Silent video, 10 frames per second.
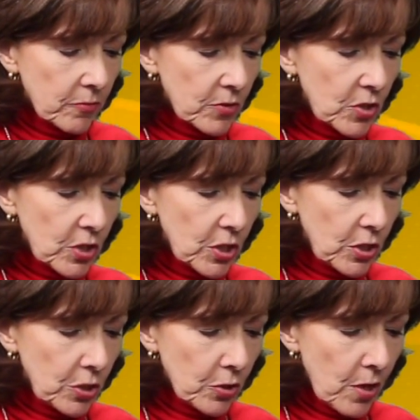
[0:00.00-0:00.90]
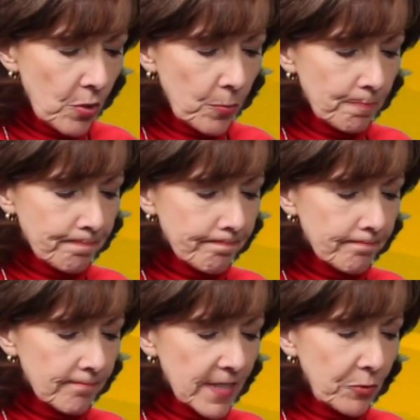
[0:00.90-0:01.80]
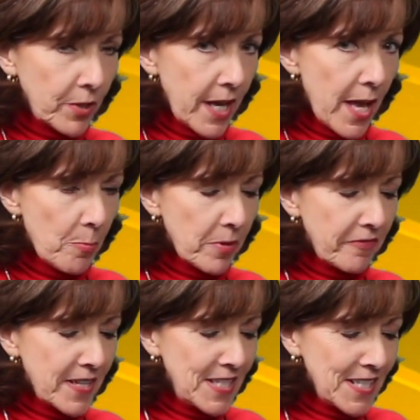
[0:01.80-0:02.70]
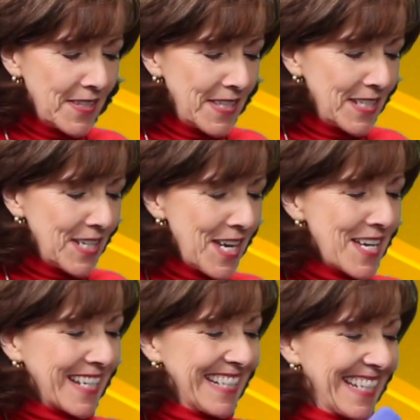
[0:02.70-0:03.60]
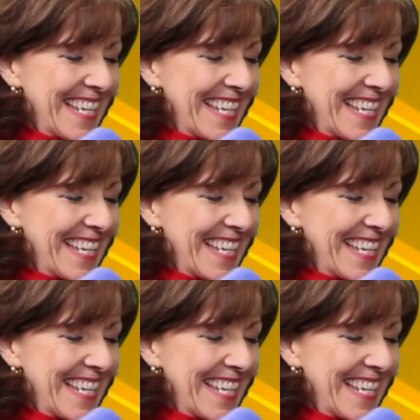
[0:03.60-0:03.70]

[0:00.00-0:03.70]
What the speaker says: secure. Oh, it would help if I did the tongue.